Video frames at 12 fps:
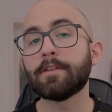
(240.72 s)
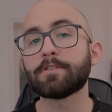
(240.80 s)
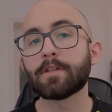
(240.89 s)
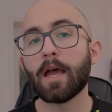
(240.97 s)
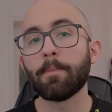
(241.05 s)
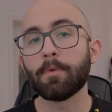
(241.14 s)

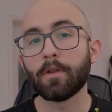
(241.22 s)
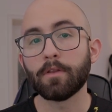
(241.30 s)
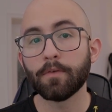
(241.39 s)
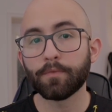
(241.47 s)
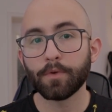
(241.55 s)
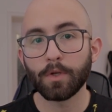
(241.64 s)
each time on a
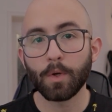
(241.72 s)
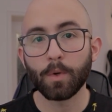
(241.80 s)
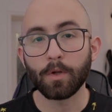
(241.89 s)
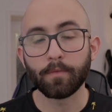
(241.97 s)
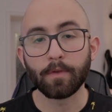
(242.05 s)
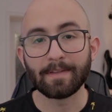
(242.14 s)
different
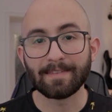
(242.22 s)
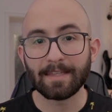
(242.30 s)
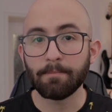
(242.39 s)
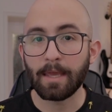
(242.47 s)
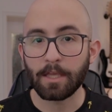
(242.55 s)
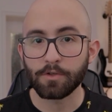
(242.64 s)
note of the
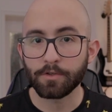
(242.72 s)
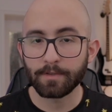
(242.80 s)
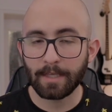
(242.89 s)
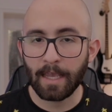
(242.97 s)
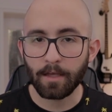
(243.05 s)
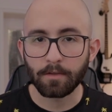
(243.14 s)
C major
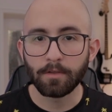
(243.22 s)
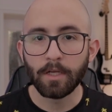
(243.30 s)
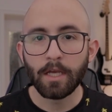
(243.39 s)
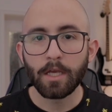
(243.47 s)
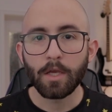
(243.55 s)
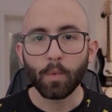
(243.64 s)
scale,
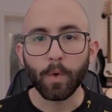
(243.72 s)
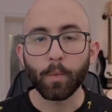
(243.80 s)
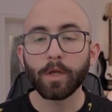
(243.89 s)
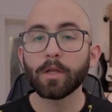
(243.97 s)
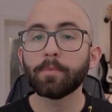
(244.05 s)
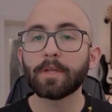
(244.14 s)
we
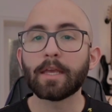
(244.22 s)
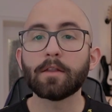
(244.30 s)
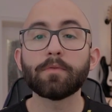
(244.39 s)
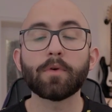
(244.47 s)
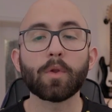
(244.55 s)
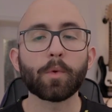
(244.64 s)
will obtain
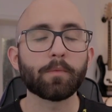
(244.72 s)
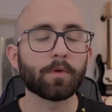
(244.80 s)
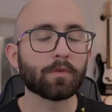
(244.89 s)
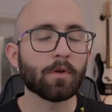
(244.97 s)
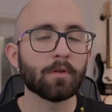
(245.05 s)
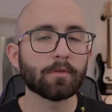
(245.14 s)
the following
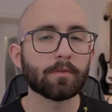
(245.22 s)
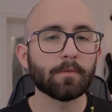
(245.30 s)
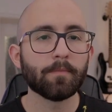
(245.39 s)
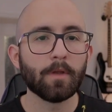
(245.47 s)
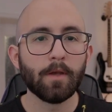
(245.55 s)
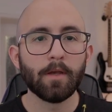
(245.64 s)
results.
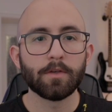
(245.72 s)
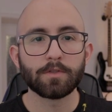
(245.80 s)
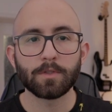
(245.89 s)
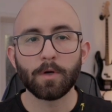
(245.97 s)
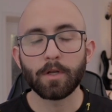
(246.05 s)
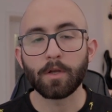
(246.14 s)

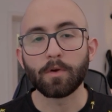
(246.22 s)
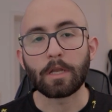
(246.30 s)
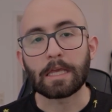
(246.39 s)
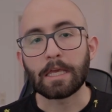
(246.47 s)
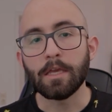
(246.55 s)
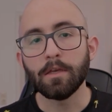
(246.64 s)
Starting
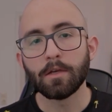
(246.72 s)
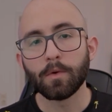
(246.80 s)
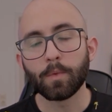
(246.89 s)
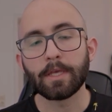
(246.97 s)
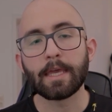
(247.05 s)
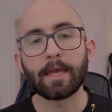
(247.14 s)
on E,
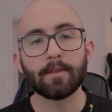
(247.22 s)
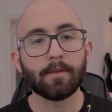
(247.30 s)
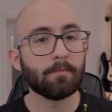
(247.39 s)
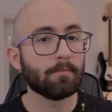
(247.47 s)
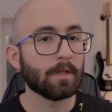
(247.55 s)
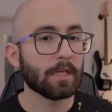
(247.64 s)
we get
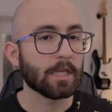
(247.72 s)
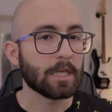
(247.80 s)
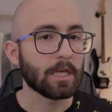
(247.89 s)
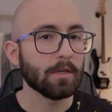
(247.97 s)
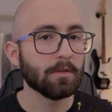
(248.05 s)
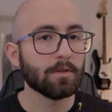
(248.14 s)

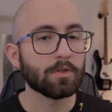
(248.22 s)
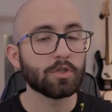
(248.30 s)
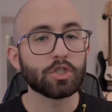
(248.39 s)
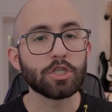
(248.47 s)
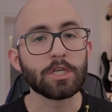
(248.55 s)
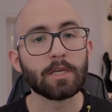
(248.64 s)
E,
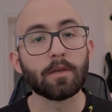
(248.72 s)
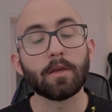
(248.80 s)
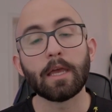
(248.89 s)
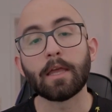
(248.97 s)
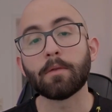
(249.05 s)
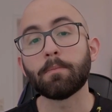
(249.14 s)
G,
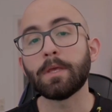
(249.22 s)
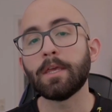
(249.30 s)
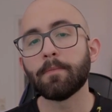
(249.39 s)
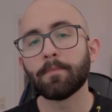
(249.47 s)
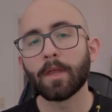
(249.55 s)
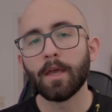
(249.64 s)
and B.